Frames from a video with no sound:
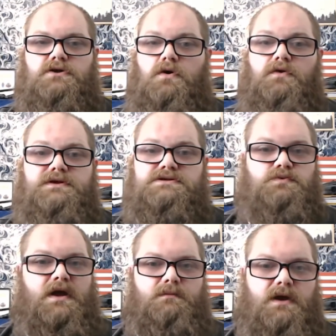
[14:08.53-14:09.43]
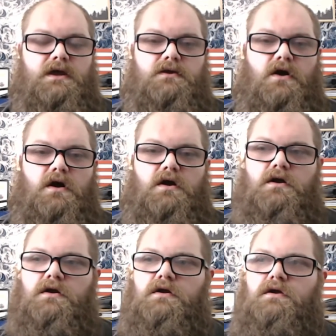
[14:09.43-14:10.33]
All these white men
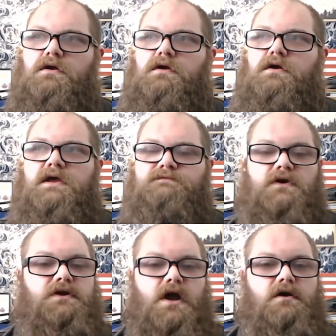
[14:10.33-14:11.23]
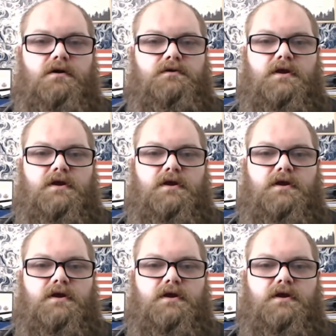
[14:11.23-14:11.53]
are, if they're younger,